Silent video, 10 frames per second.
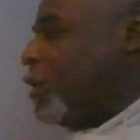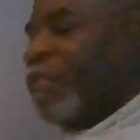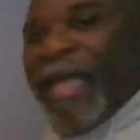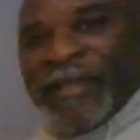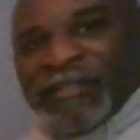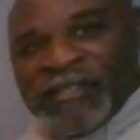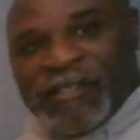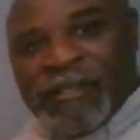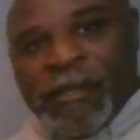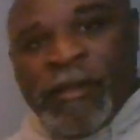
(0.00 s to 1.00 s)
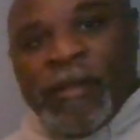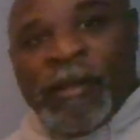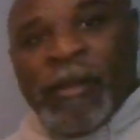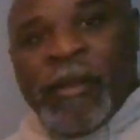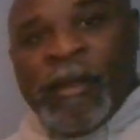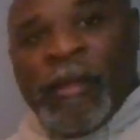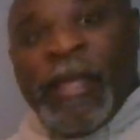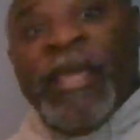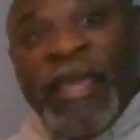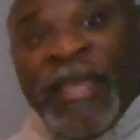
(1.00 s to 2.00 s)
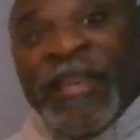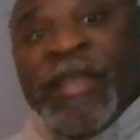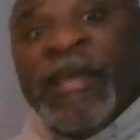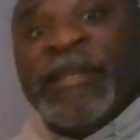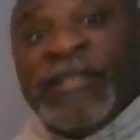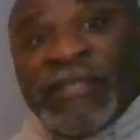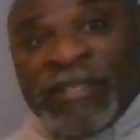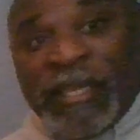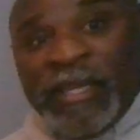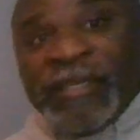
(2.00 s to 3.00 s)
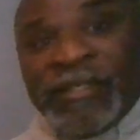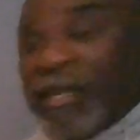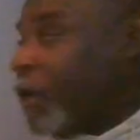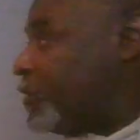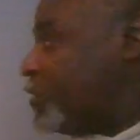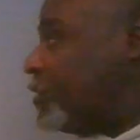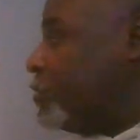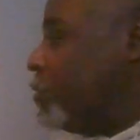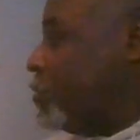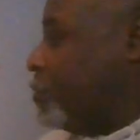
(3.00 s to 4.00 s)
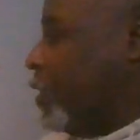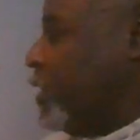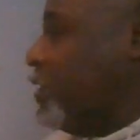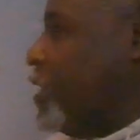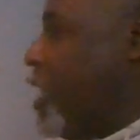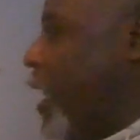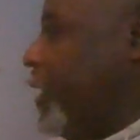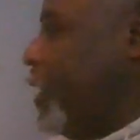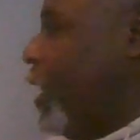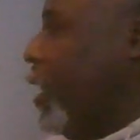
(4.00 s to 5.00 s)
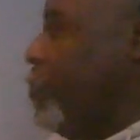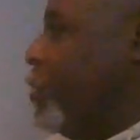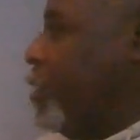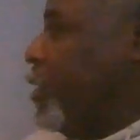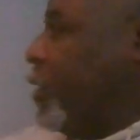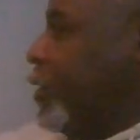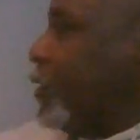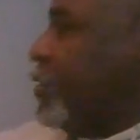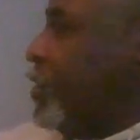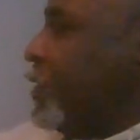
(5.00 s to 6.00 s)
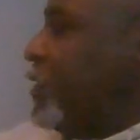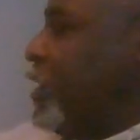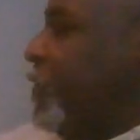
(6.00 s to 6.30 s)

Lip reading: That's in C6 because the knight came to the C